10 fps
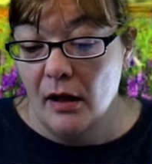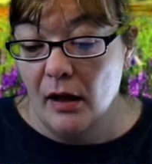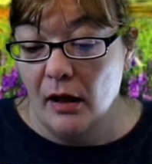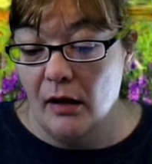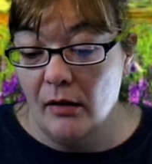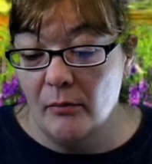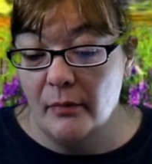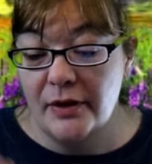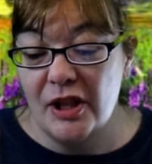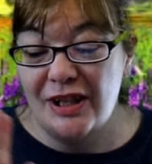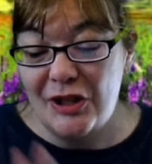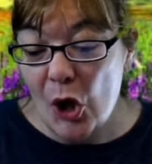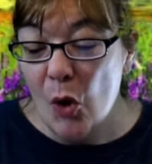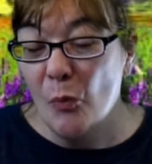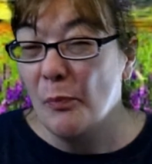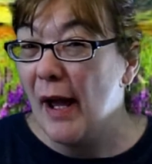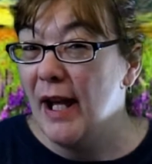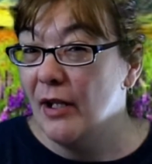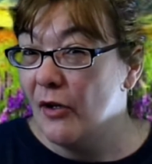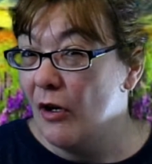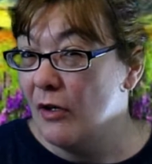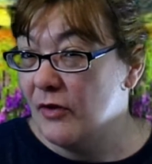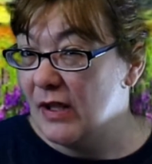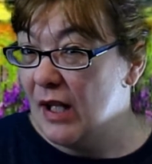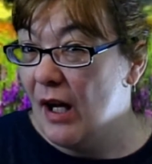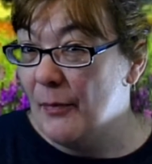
Um, but you don't paint across the top of